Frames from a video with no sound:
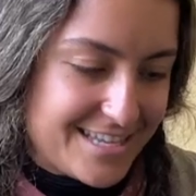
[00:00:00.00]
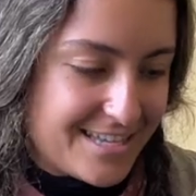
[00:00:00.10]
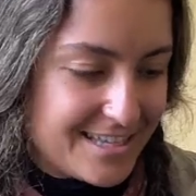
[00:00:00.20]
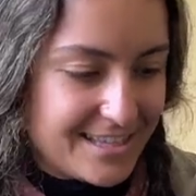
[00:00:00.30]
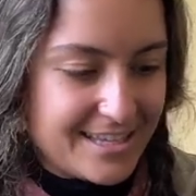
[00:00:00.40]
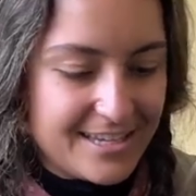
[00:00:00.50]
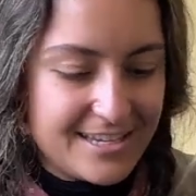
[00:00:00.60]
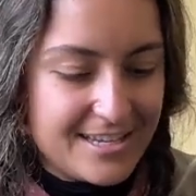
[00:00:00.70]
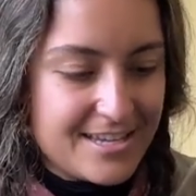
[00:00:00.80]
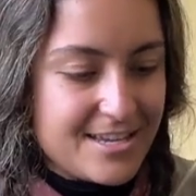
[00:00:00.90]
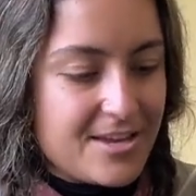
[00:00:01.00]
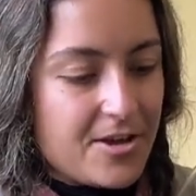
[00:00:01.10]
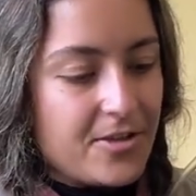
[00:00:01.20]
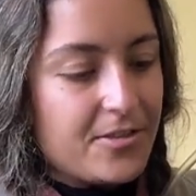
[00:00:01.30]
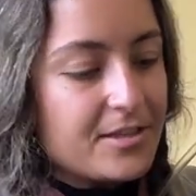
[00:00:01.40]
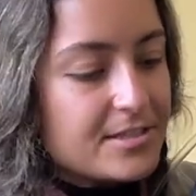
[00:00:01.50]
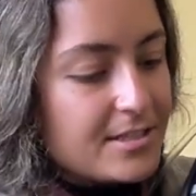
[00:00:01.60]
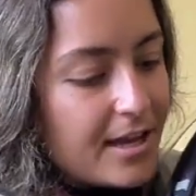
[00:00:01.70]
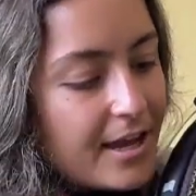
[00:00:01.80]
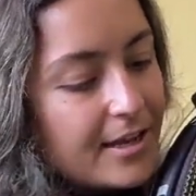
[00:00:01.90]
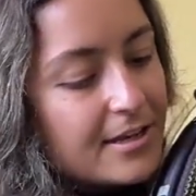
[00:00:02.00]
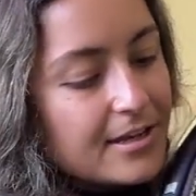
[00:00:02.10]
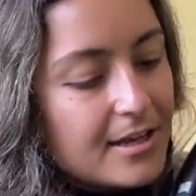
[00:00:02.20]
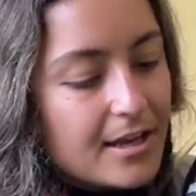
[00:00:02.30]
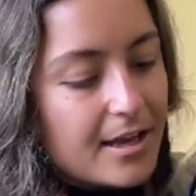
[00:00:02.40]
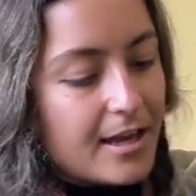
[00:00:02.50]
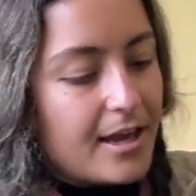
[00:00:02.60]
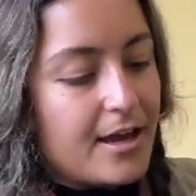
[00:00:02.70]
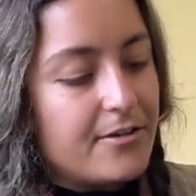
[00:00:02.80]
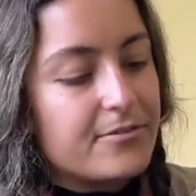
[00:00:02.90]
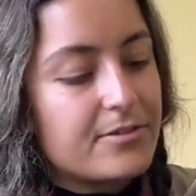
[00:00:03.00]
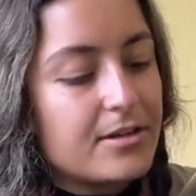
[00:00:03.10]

And then on this side, I have